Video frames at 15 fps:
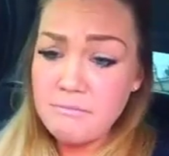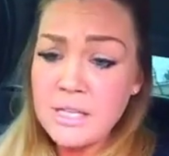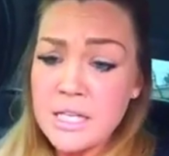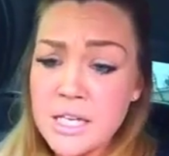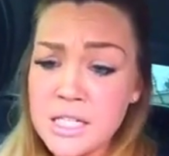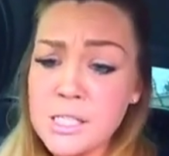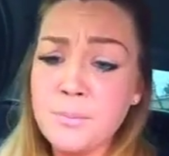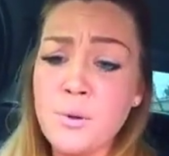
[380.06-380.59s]

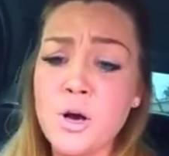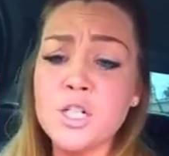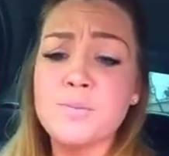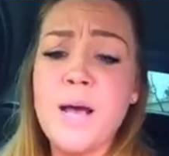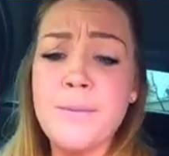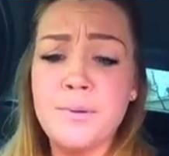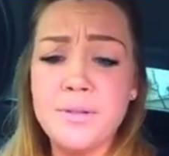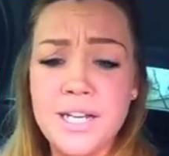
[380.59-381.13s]
He's approached
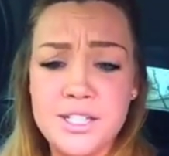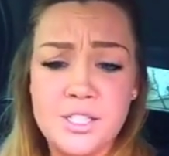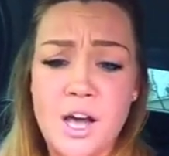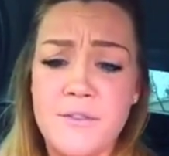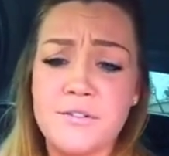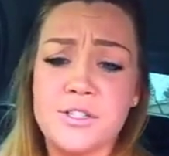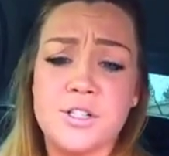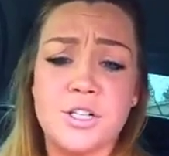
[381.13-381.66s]
by police
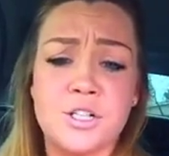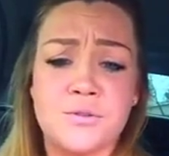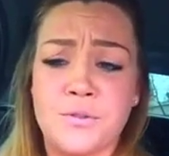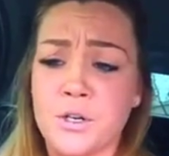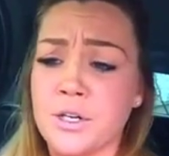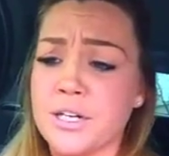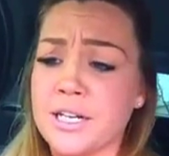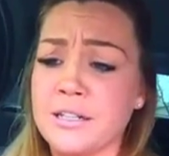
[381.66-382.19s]
officers
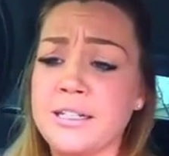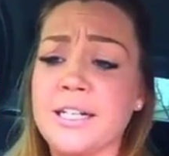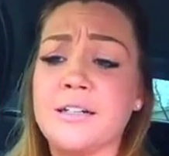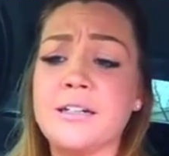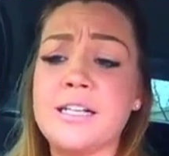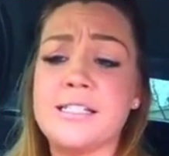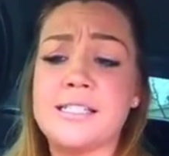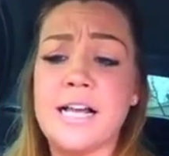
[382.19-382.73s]
for
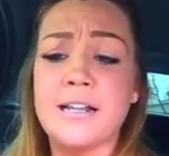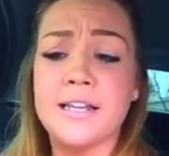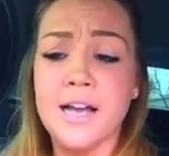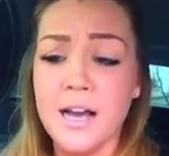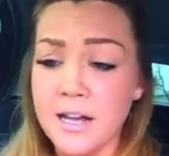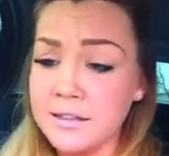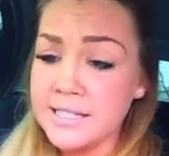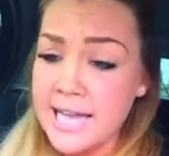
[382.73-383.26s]
illegally selling
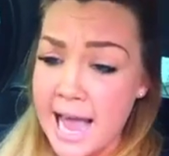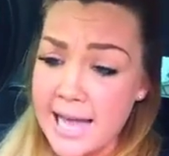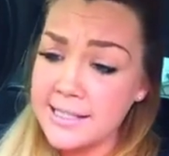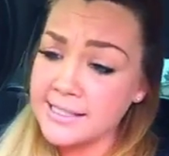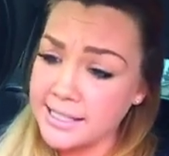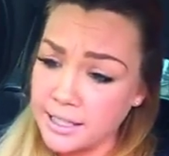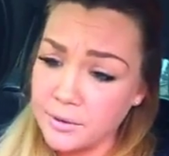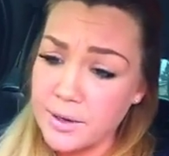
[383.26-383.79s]

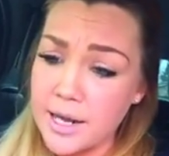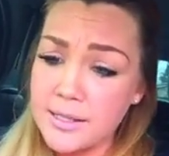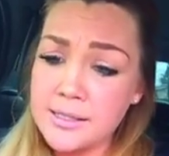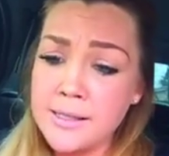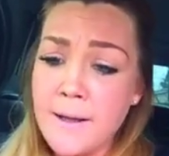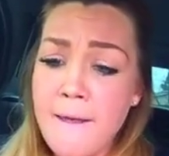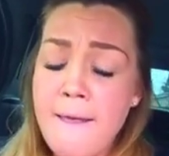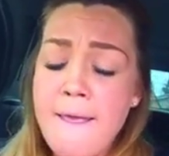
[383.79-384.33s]
untaxed
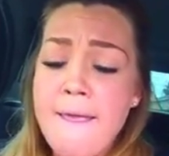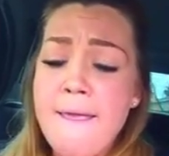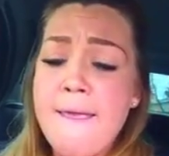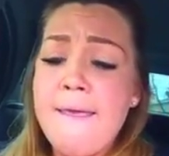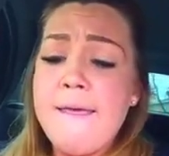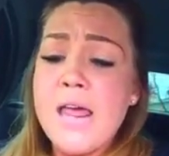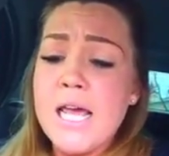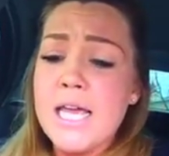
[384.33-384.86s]
cigarettes.
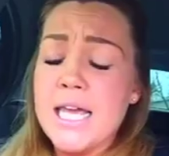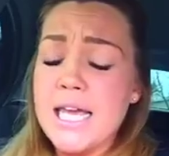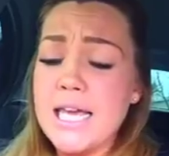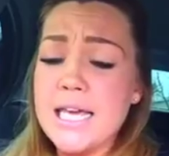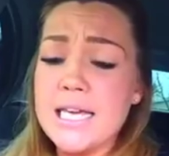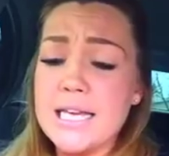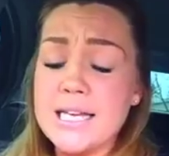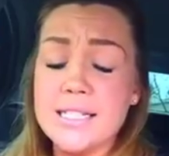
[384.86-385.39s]

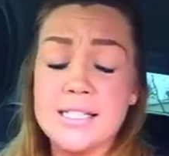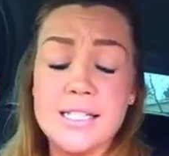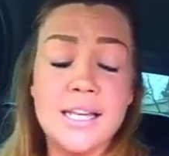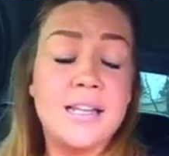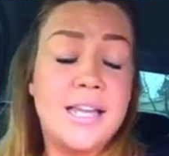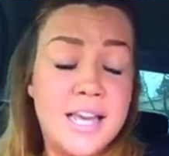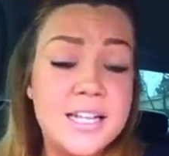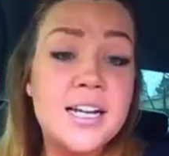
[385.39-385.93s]

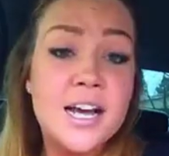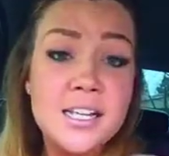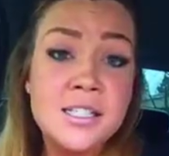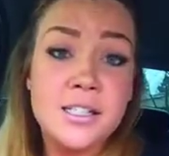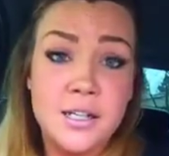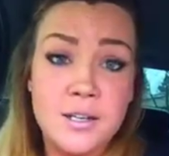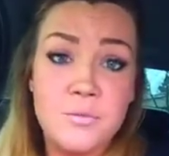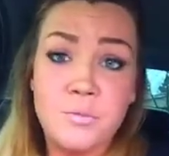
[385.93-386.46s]
He does
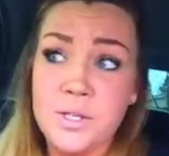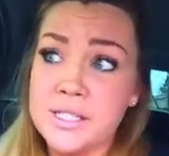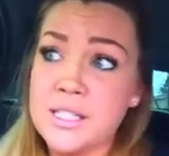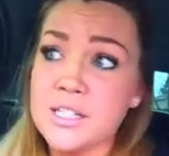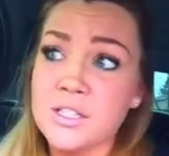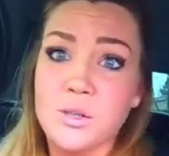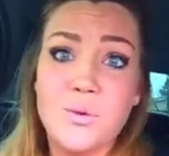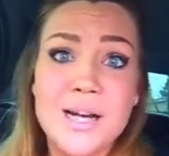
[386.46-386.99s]

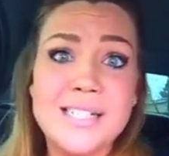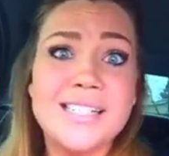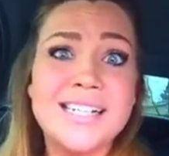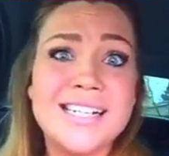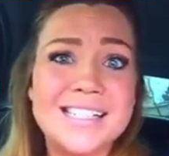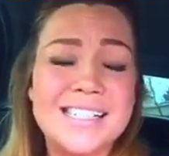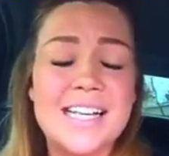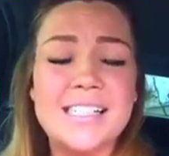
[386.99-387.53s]
resist arrest
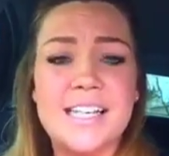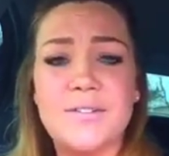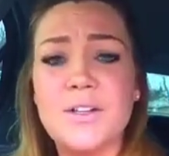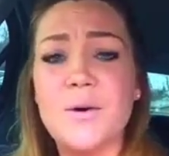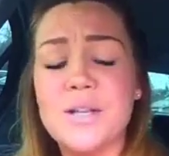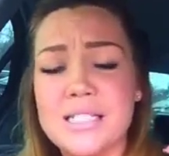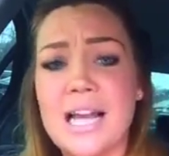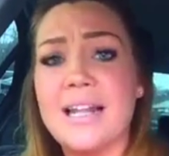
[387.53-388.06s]
in a sense, even
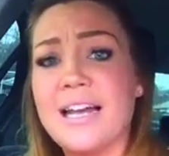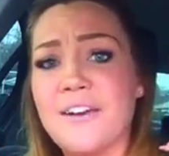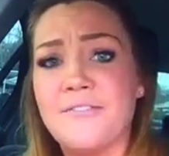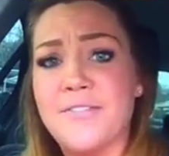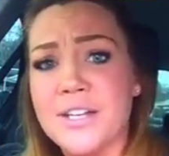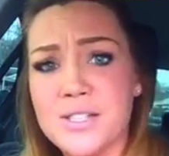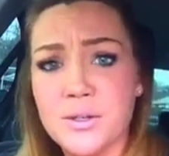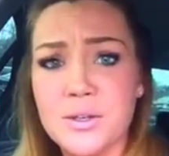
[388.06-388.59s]
though it's not like a
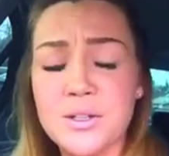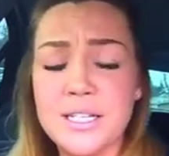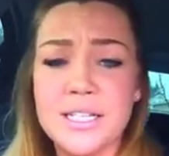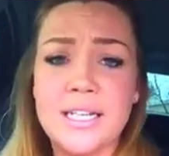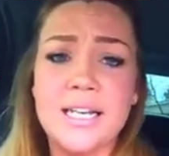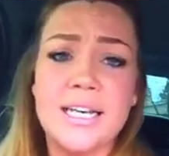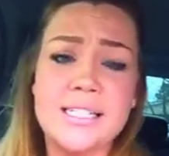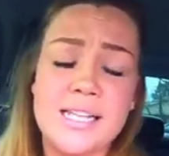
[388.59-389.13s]
physical
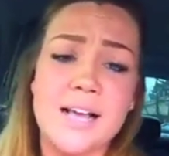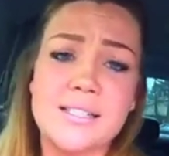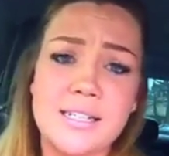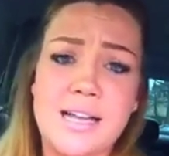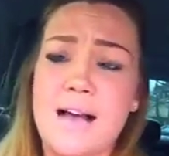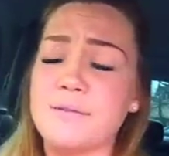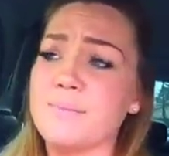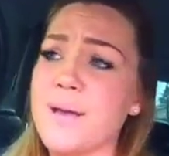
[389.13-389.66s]
thing. He tells the
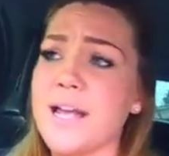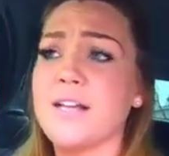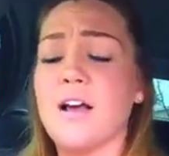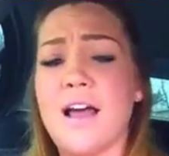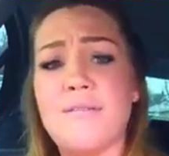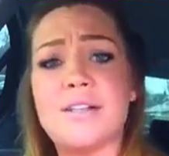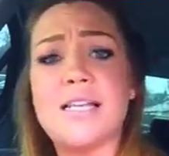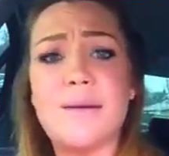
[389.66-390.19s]
cops, man, y'all,
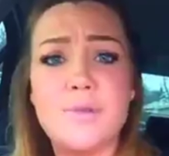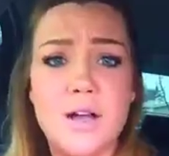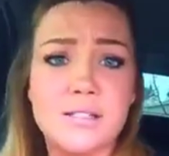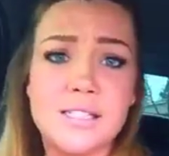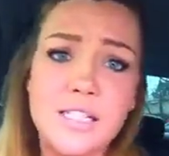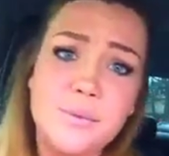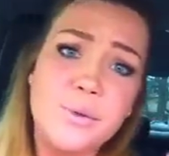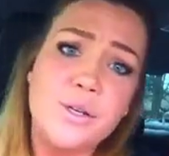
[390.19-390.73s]
every time y'all
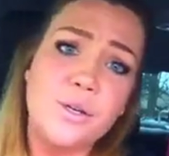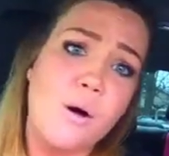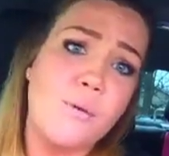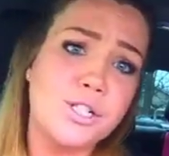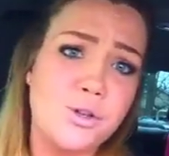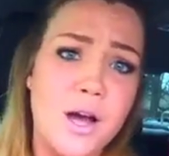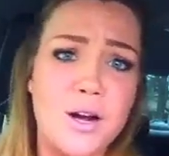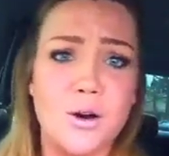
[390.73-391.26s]
see me, you
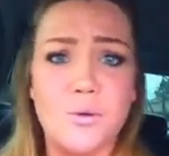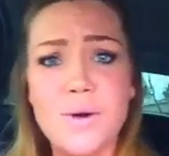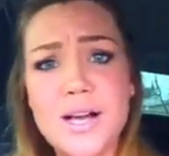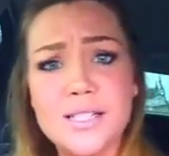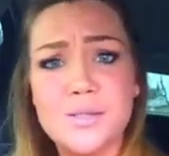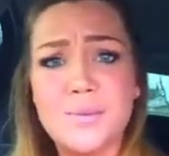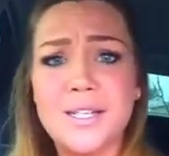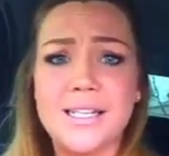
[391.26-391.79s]
always try to
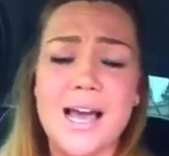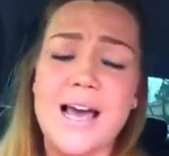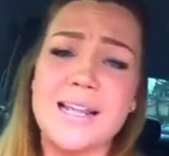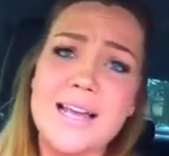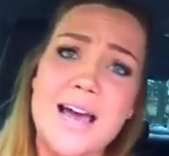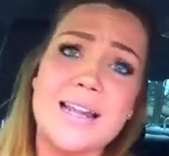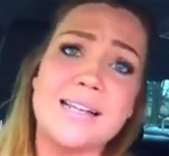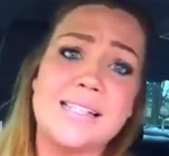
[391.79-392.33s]
arrest me, yada,
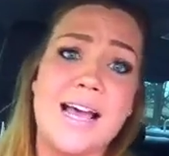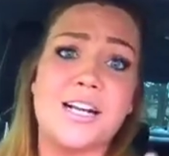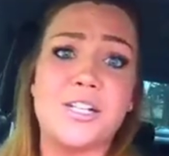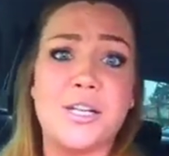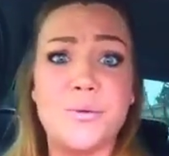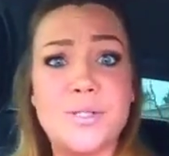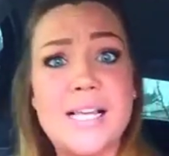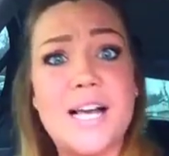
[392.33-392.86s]
yada. He was